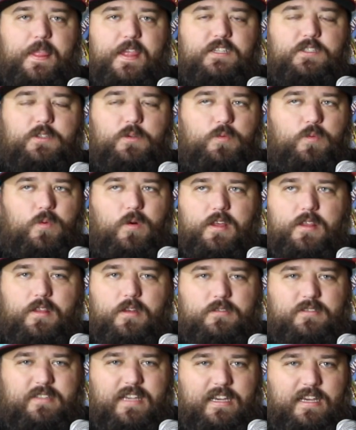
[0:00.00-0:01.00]
one of
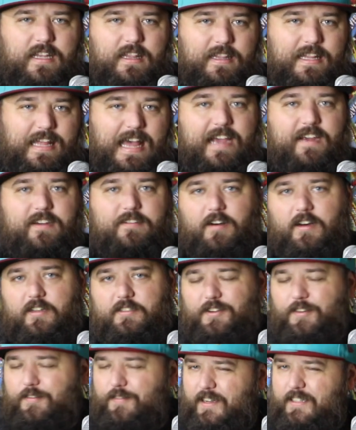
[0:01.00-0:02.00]
those like
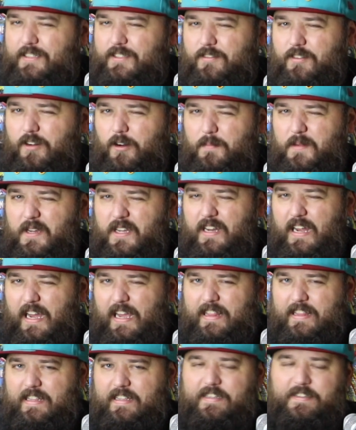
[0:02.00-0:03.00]
lackluster fights a little bit, I
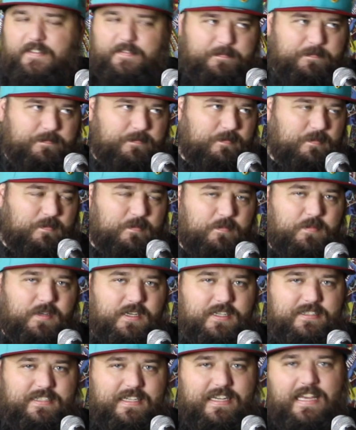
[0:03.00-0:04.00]
think,
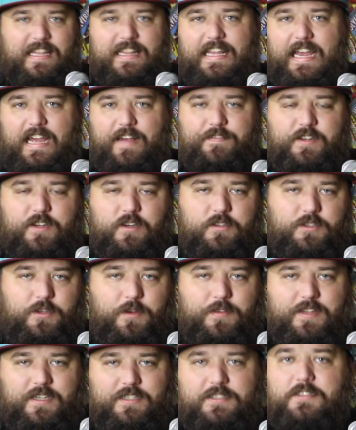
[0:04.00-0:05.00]
because again, they have to go. So
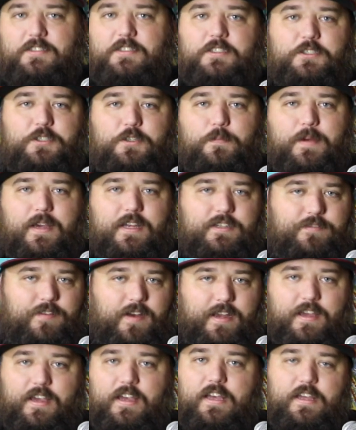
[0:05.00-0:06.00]
this is a 2-page
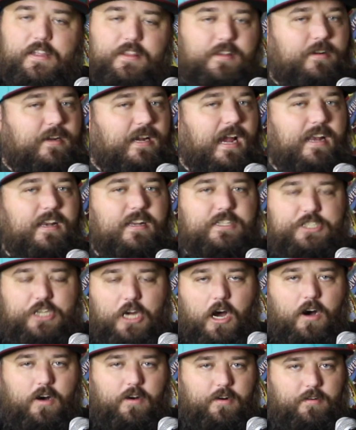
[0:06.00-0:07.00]
fight. They're kind of
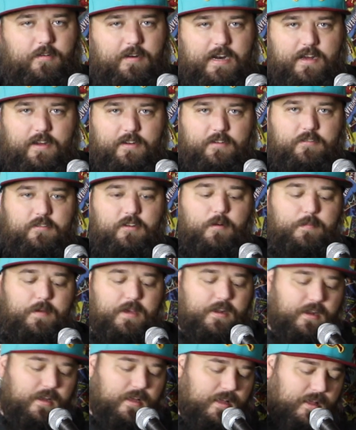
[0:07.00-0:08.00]
jawing around a little bit.